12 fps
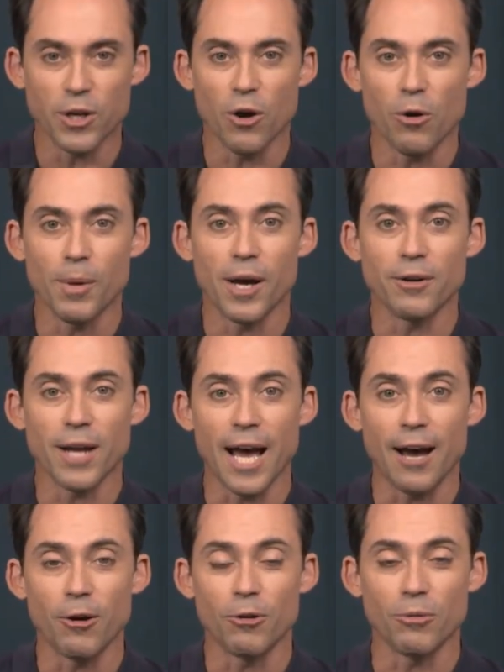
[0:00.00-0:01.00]
know about
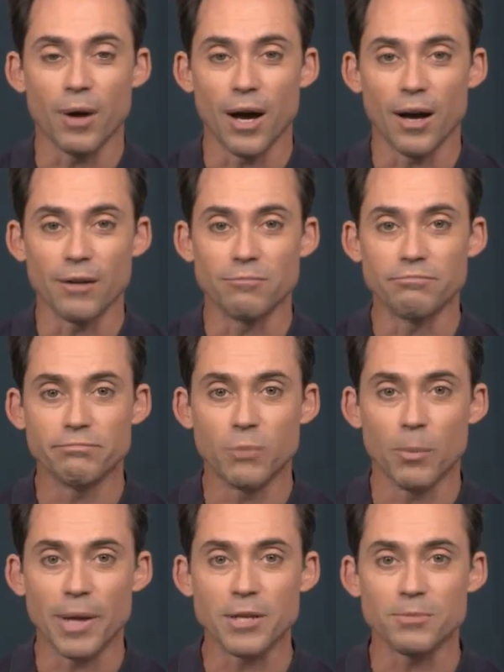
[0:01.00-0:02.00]
how
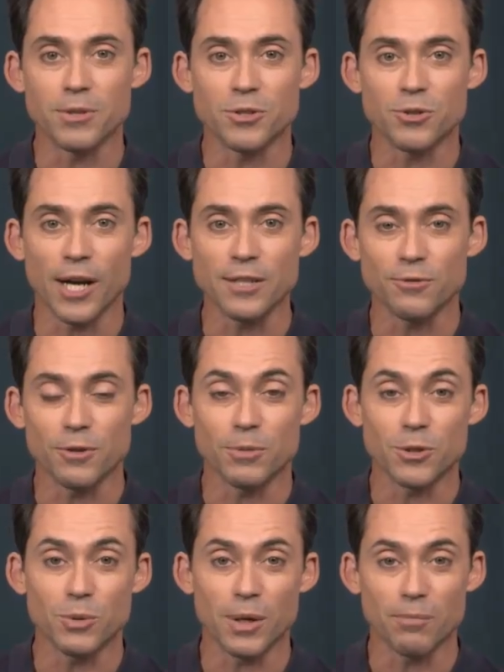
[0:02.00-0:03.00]
momentum is transferred
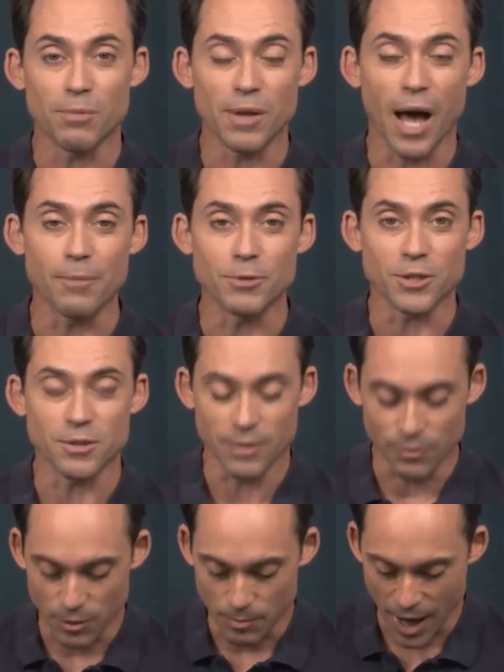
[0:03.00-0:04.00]
between objects of
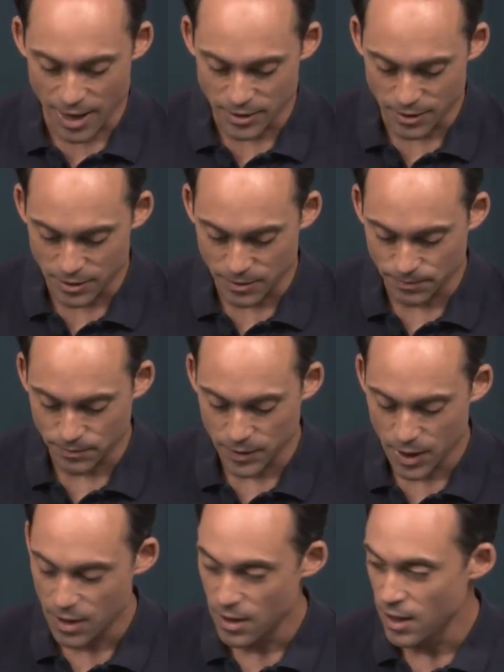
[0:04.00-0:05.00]
different masses.
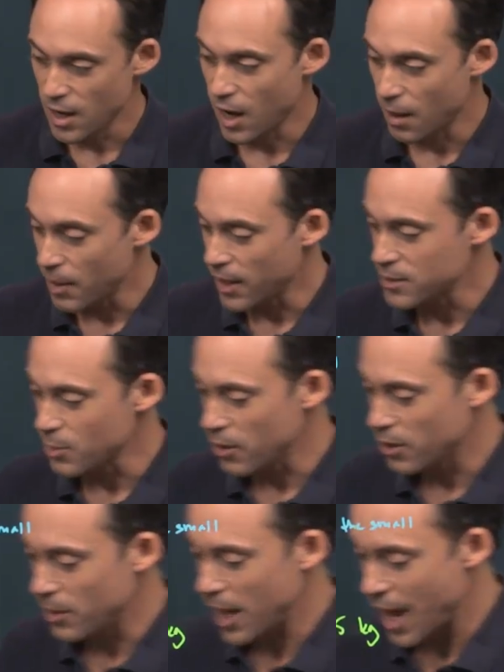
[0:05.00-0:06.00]
And it's
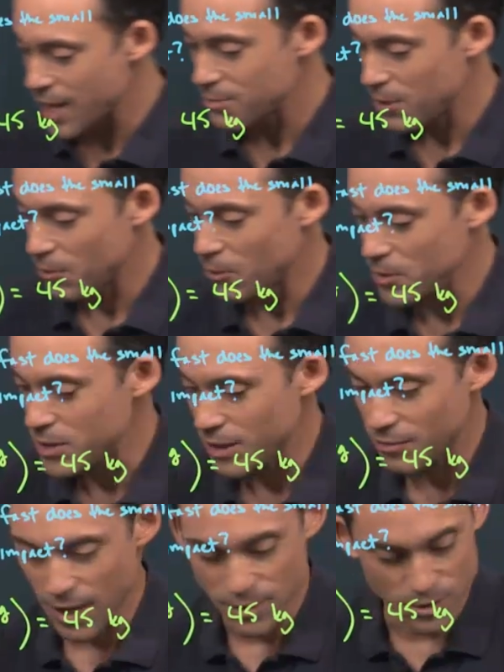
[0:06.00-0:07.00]
probably going to be high speed, but we'll see
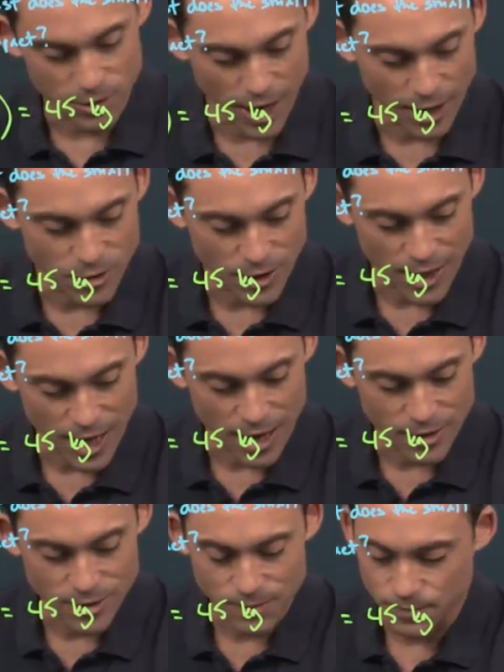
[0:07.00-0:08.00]
if that's actually the
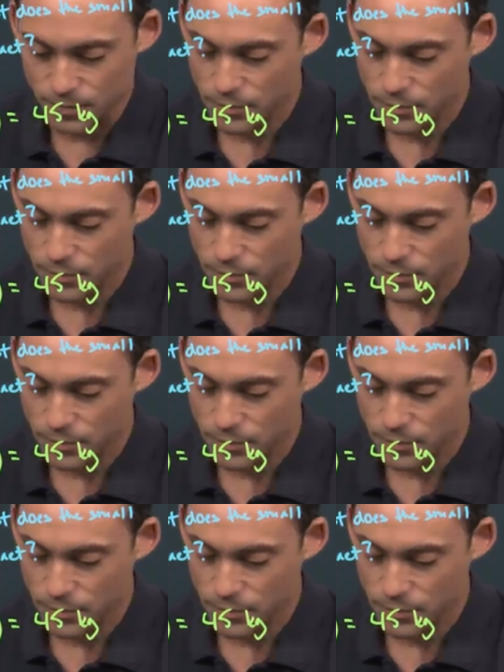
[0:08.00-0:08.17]
case.